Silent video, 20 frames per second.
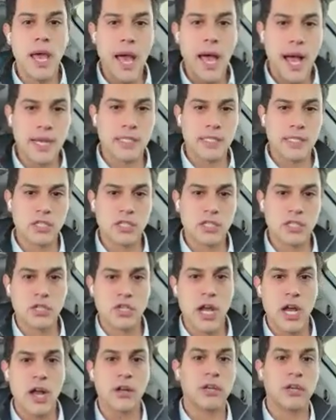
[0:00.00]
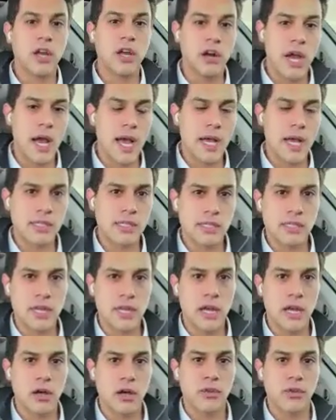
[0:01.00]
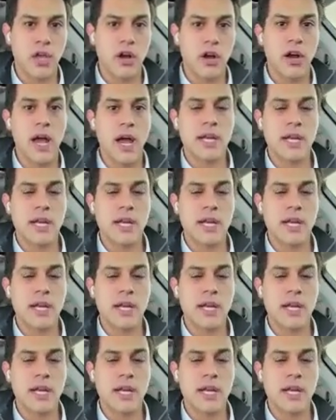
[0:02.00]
access to childcare, access to healthcare,